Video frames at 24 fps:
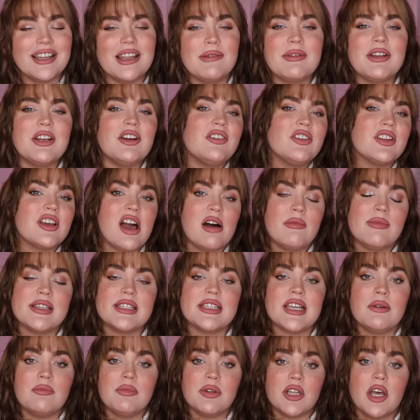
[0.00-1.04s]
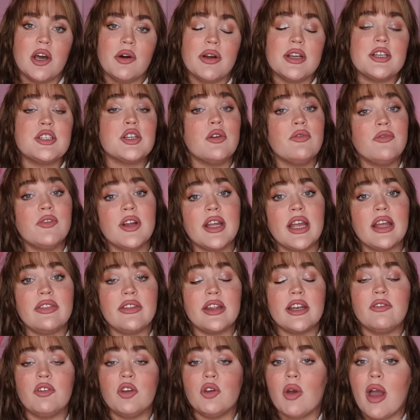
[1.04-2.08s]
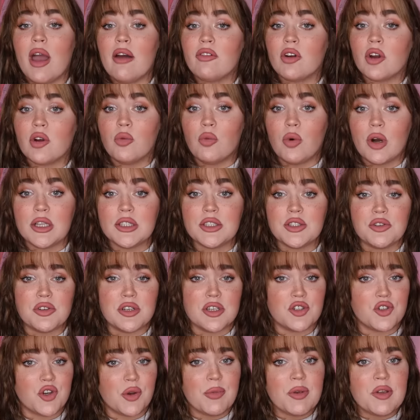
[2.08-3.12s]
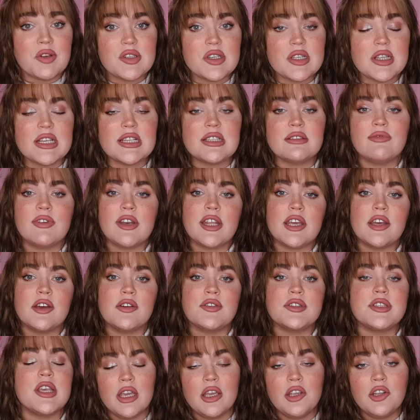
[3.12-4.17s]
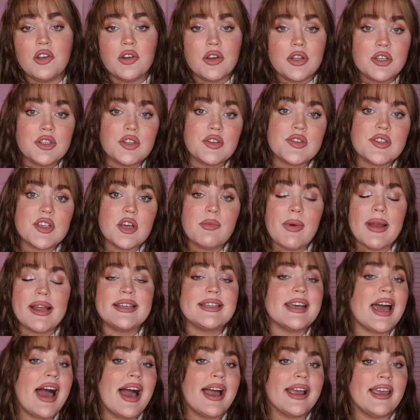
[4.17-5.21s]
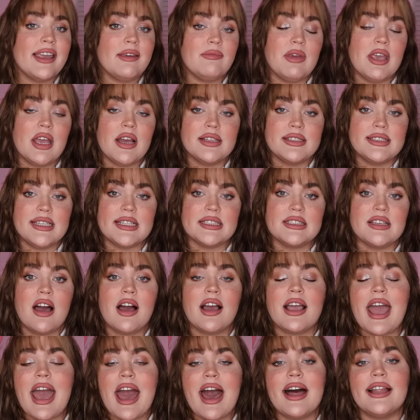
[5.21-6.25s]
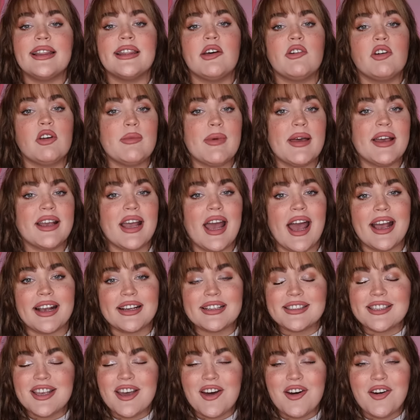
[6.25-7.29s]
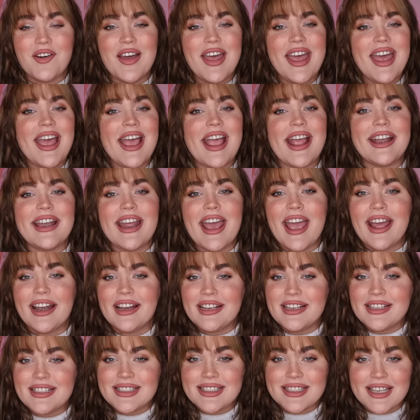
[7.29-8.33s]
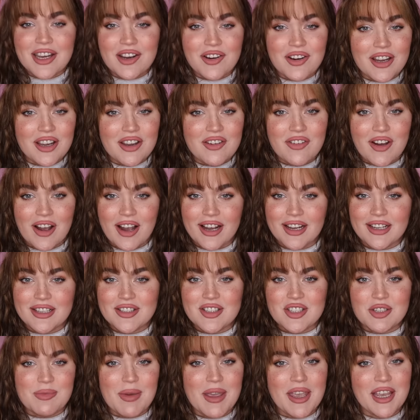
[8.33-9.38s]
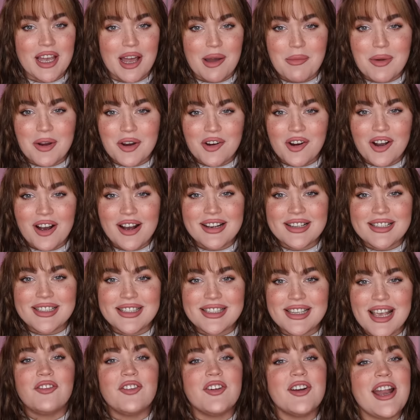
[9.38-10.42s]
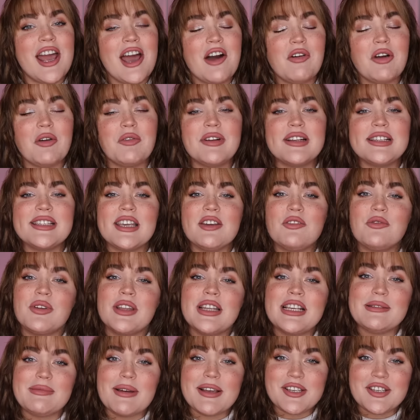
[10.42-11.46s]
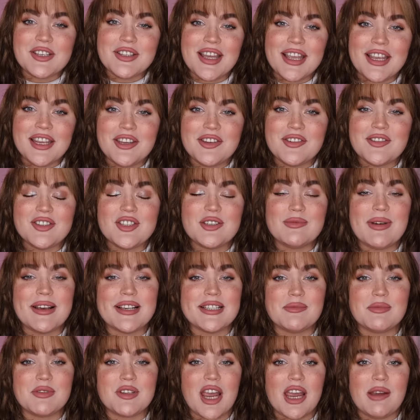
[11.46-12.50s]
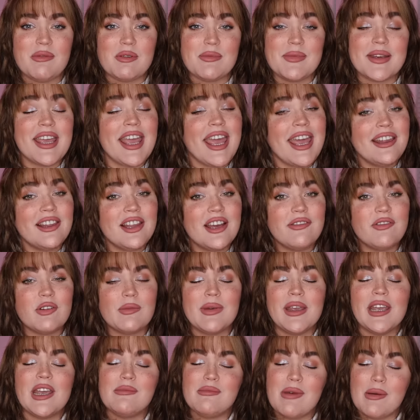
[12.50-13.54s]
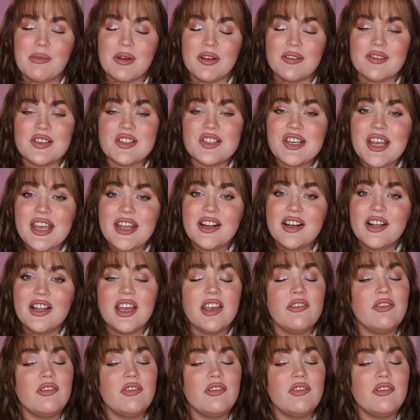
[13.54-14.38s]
Let me know in the comments down below, and don't forget that if you ever want to contribute to these videos, you can do so by tagging me on TikTok at LoeyBugXO and any scary finds you may come across. For now, I wanna say a really special thank you to my subscriber, Michaela, for being a member of this channel.